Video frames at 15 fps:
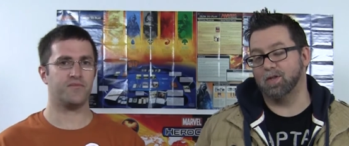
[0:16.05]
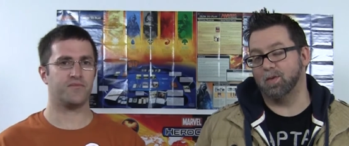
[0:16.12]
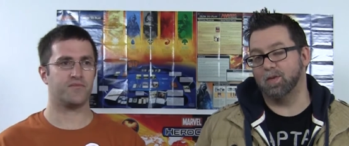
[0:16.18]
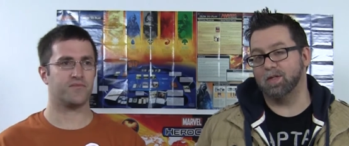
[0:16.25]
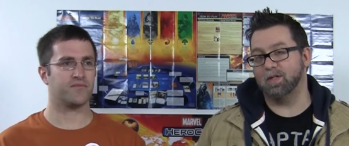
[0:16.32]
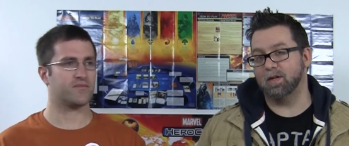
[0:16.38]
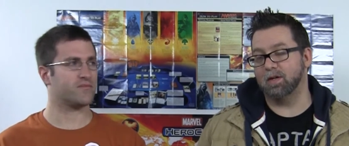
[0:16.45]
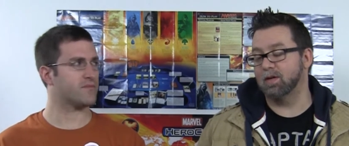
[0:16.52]
Speaker 1: mm-hmm.
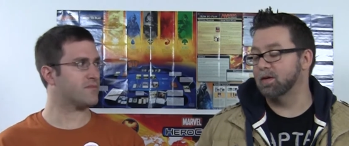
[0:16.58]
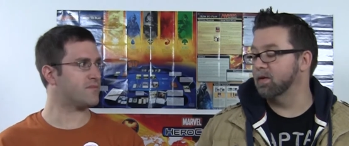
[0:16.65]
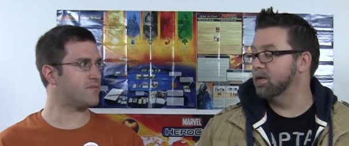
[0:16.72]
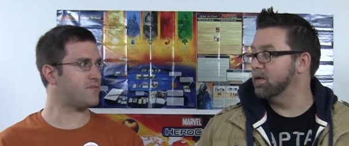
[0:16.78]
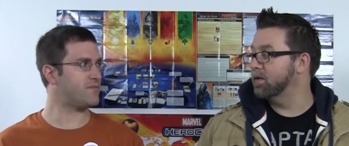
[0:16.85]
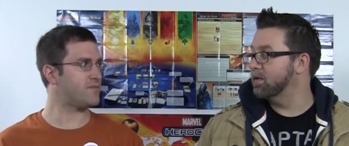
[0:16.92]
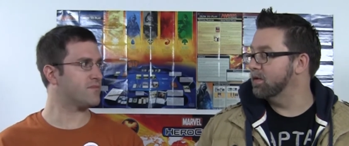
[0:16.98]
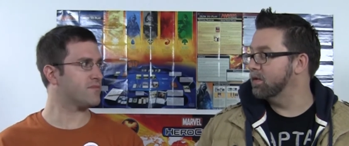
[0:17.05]
always here. Mm
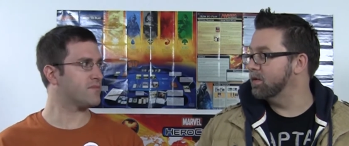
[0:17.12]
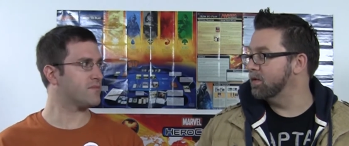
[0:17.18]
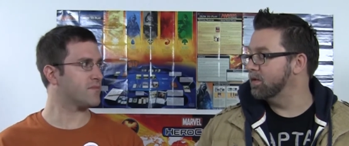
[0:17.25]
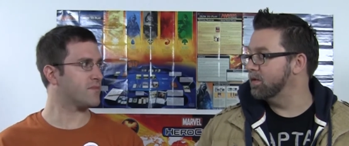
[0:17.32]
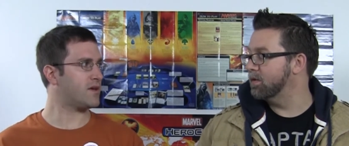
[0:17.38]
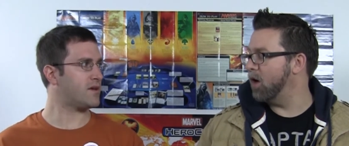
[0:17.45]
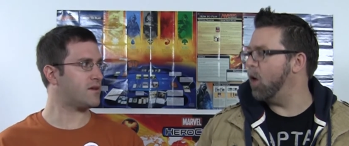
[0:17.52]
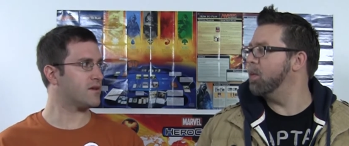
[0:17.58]

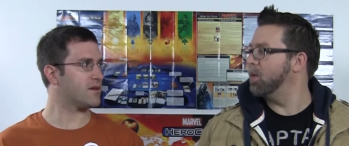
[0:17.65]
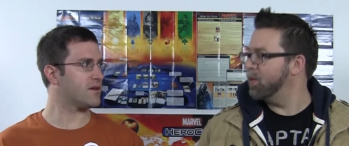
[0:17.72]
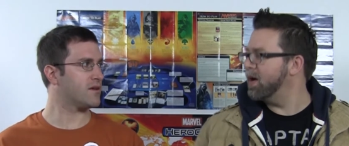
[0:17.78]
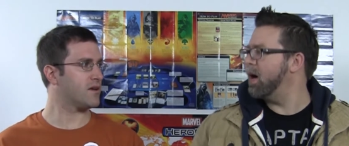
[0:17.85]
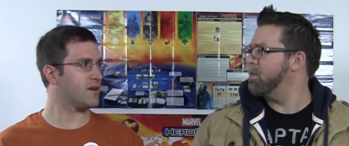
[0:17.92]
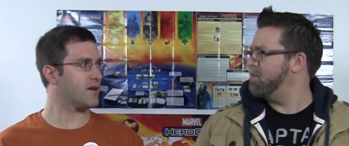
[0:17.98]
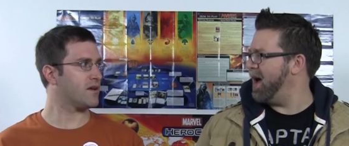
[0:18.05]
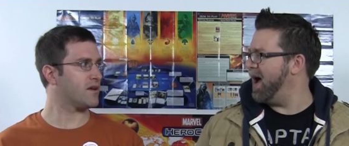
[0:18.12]
-hmm. Oh, but we
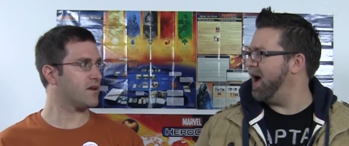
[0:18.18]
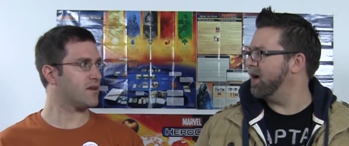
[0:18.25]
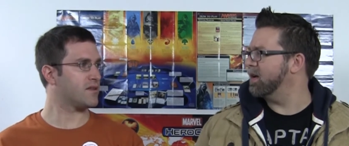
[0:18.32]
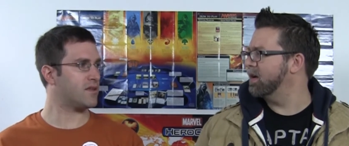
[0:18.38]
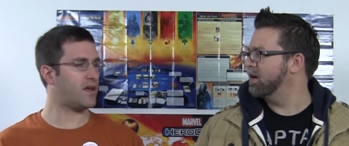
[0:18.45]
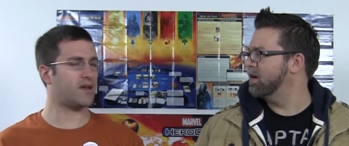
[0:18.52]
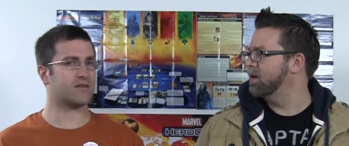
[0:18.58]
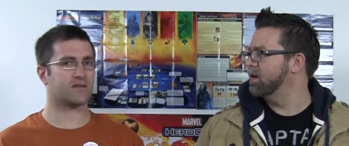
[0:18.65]
are back.
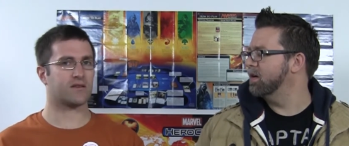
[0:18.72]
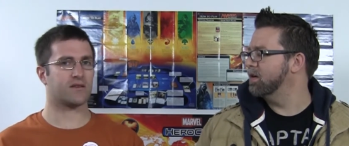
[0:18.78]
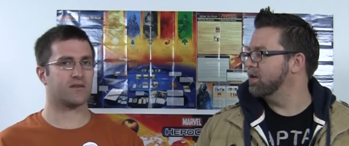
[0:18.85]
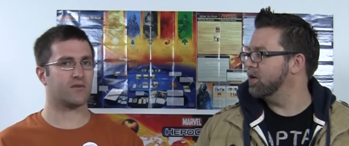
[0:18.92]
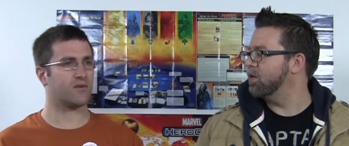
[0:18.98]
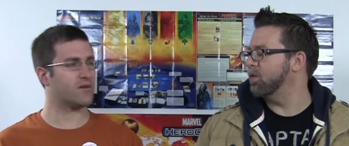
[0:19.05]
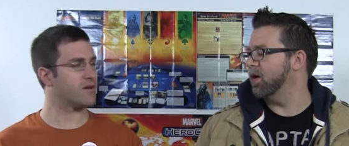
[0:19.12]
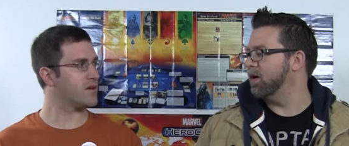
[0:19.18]
Yes.
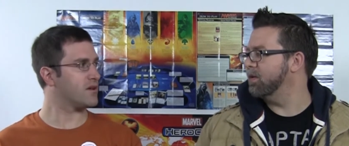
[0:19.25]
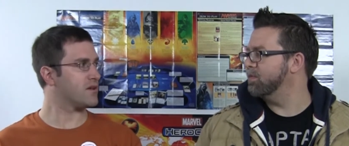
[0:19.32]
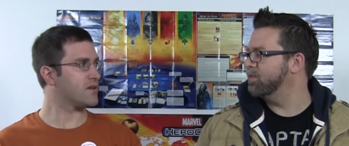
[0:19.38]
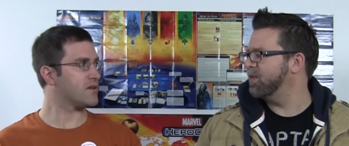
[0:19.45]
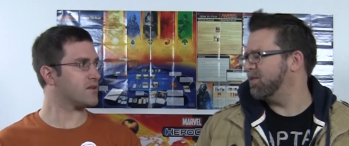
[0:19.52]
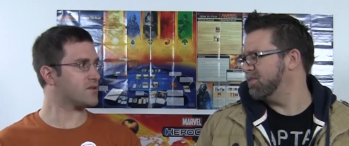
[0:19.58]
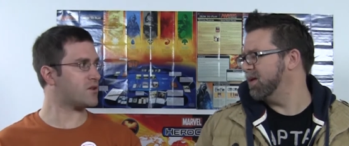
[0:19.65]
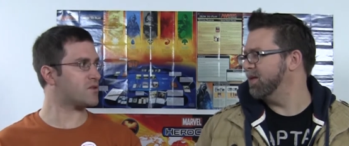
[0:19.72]
You're right.
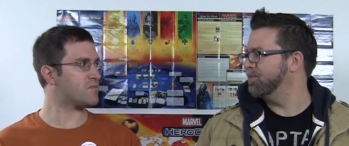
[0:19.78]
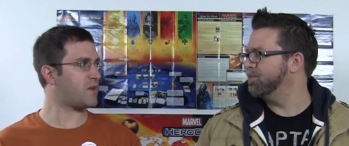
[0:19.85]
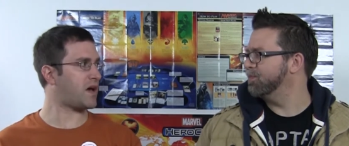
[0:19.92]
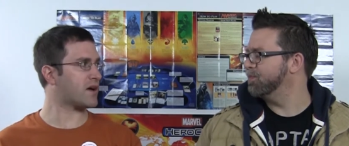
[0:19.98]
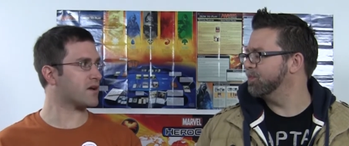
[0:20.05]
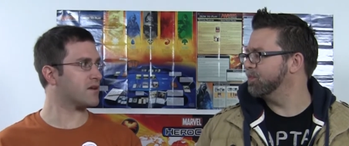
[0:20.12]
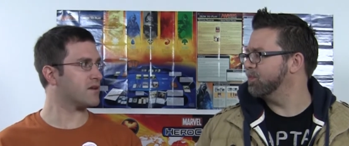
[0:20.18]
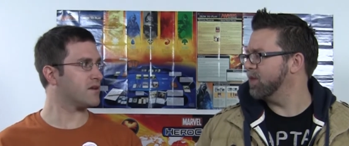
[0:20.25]
Never mind.
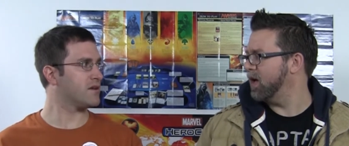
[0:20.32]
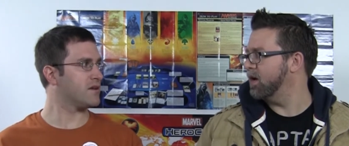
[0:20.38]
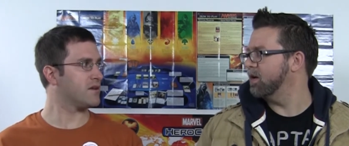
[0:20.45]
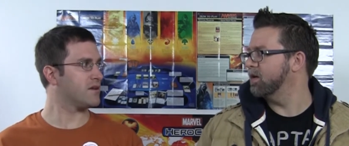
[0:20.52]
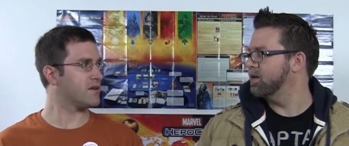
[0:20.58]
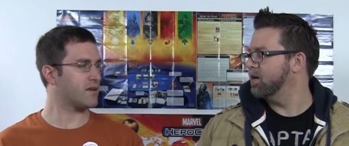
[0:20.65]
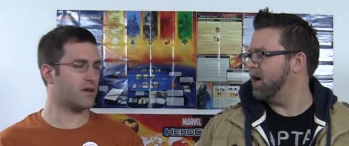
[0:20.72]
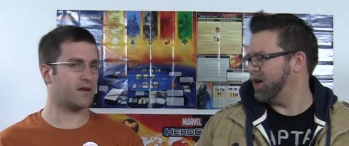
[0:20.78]
back. Yeah.
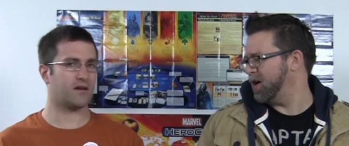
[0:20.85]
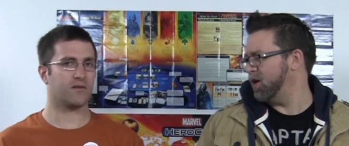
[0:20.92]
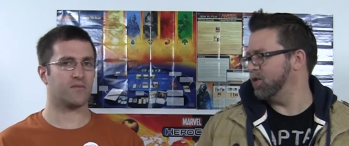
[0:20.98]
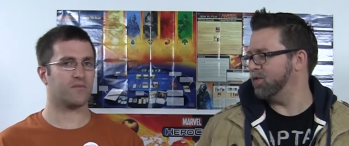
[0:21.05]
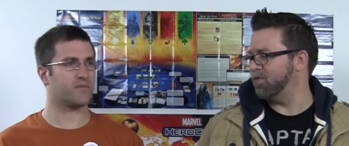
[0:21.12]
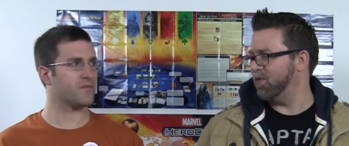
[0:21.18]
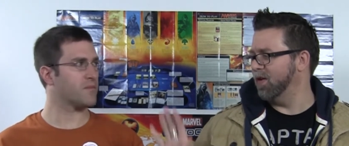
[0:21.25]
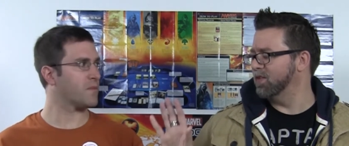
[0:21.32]
I got all
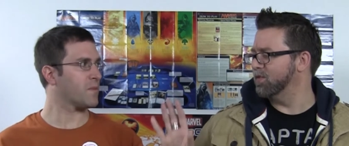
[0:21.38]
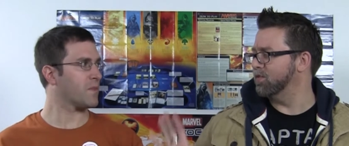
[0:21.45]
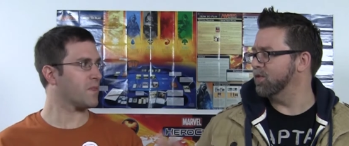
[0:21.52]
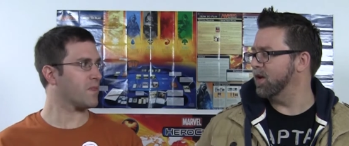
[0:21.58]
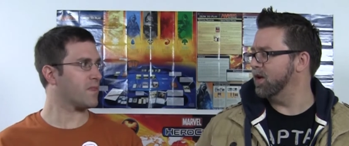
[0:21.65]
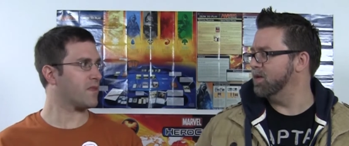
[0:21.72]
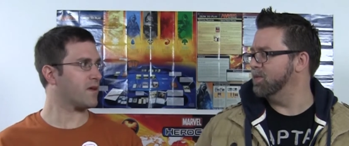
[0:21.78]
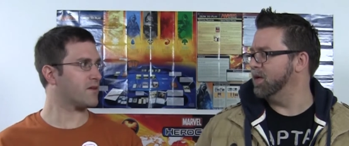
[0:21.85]
defensive.
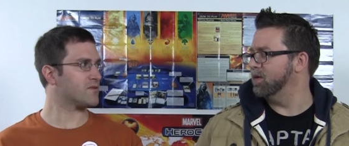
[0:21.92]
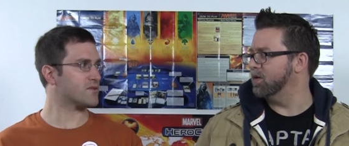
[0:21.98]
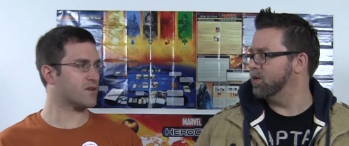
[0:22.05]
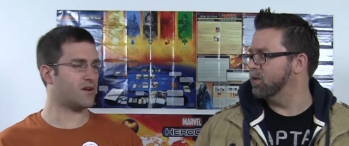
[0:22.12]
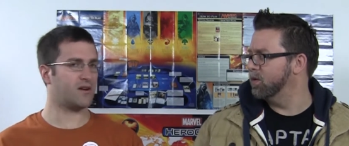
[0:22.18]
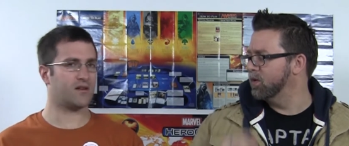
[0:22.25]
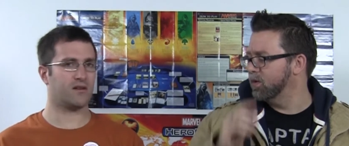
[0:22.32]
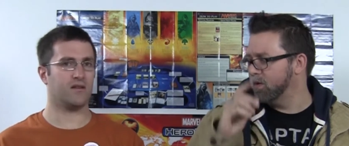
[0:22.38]
I didn't mean I to.
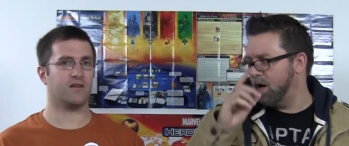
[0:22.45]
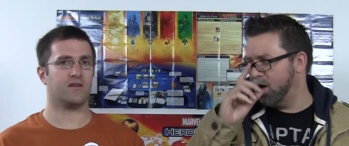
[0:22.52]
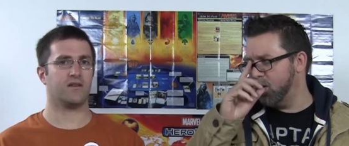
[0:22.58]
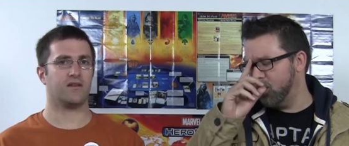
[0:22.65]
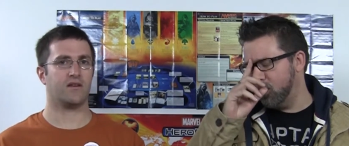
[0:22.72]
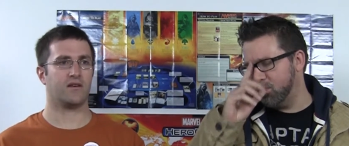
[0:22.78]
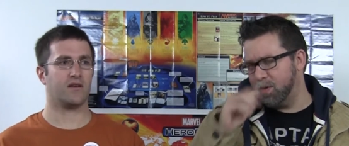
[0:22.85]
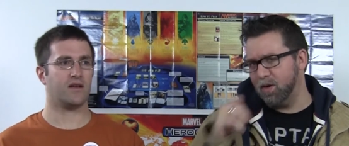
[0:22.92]
Gone. I
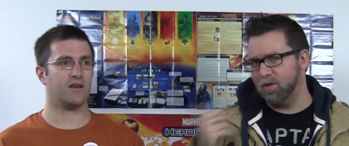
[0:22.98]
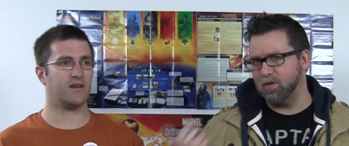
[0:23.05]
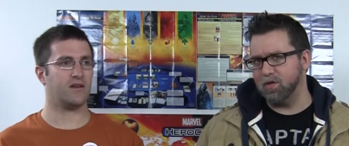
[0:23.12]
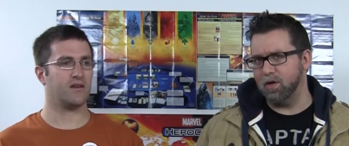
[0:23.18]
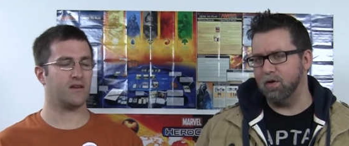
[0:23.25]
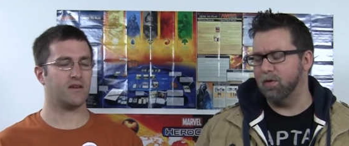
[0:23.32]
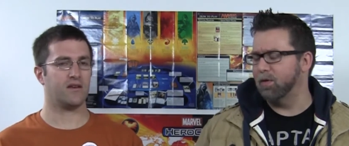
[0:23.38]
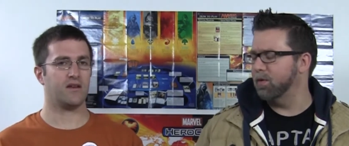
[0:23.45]
need an apology.
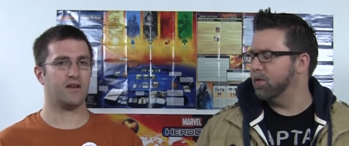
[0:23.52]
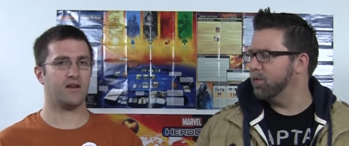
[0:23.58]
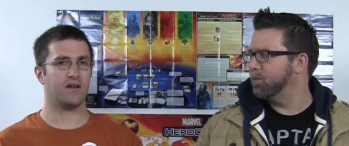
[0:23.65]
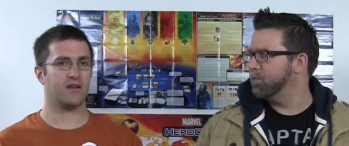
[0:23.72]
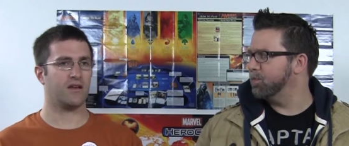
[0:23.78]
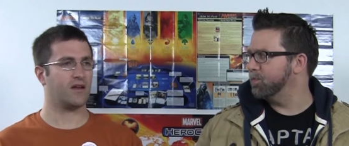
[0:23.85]
Yeah.